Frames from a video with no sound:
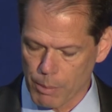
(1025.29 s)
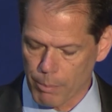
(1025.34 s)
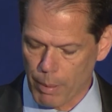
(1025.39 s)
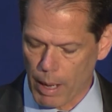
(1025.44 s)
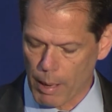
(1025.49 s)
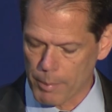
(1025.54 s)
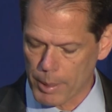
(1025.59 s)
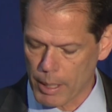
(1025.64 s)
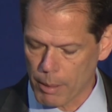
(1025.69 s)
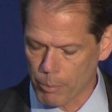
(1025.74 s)
in
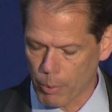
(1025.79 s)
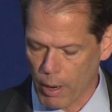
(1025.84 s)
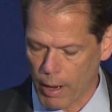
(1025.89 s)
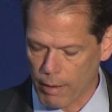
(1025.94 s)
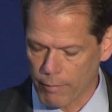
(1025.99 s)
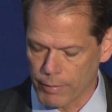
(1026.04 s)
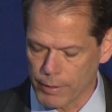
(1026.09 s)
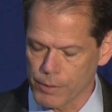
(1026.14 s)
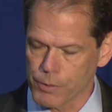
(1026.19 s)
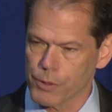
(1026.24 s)
Bamiyan
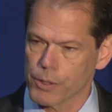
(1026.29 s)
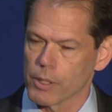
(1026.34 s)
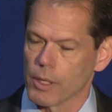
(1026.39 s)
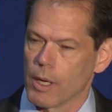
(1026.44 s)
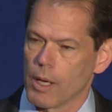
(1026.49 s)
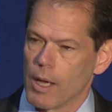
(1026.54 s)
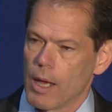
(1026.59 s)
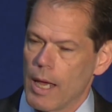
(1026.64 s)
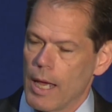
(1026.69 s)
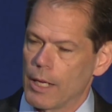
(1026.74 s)
province,
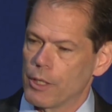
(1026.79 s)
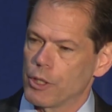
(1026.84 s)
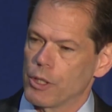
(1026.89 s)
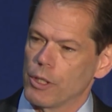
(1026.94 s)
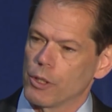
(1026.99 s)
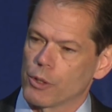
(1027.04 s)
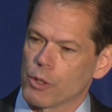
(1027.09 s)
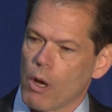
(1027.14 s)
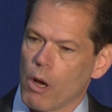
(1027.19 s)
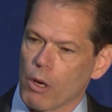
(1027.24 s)
and
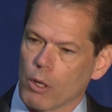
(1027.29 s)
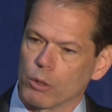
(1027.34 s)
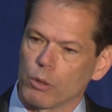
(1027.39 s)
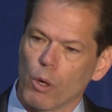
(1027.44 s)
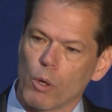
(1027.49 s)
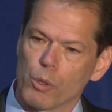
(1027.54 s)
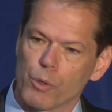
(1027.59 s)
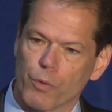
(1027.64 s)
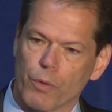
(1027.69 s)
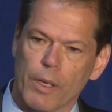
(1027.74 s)
she saw
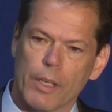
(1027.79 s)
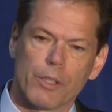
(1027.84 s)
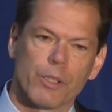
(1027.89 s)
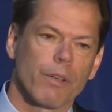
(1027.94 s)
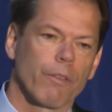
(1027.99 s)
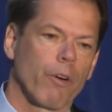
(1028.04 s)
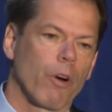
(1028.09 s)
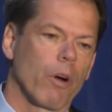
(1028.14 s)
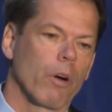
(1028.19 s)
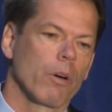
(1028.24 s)
close friends
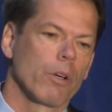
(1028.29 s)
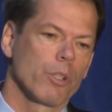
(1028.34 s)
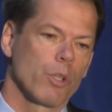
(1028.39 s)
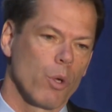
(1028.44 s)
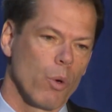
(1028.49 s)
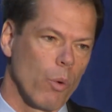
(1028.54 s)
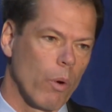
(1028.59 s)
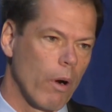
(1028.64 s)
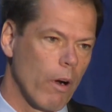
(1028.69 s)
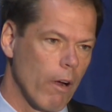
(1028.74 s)
of hers
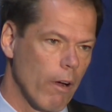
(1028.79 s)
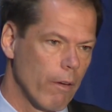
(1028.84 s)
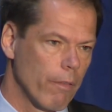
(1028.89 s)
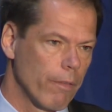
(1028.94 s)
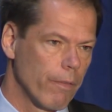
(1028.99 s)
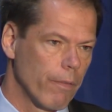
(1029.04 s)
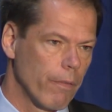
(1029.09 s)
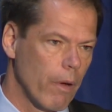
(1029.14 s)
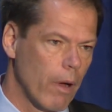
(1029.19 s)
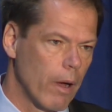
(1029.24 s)
who were of
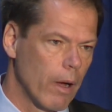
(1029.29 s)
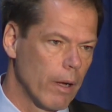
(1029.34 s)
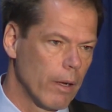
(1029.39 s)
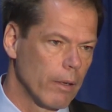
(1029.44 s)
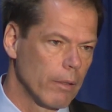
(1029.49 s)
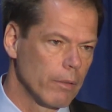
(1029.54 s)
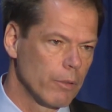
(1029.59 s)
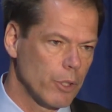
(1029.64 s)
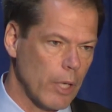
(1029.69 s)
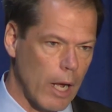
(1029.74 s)
uh,
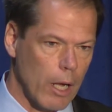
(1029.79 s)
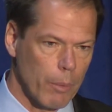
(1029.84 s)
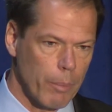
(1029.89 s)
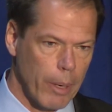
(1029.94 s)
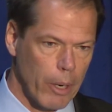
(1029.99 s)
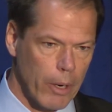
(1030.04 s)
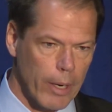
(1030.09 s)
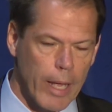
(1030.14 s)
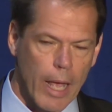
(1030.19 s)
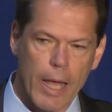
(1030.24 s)

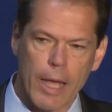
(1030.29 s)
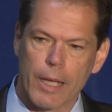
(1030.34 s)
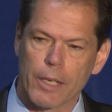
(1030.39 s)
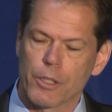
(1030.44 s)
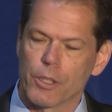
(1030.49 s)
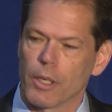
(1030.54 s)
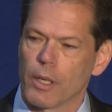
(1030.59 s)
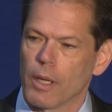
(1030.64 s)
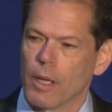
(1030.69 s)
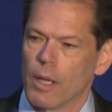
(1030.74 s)
childbearing age